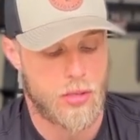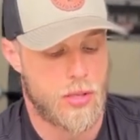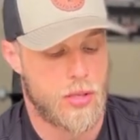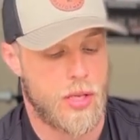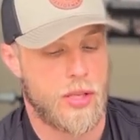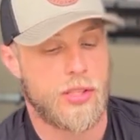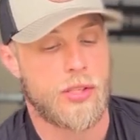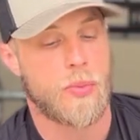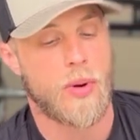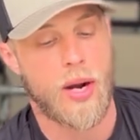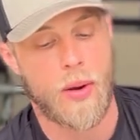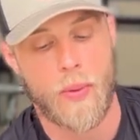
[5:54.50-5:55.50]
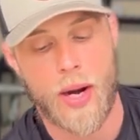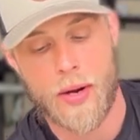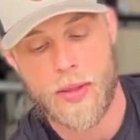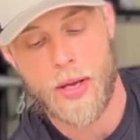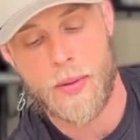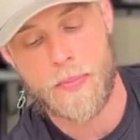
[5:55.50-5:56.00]
this is where I wear
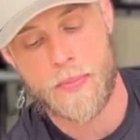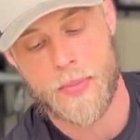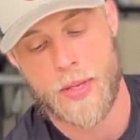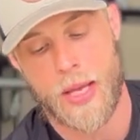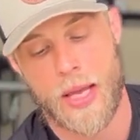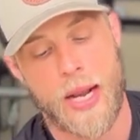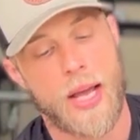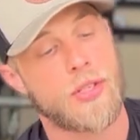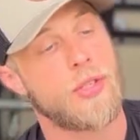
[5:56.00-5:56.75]
them, and as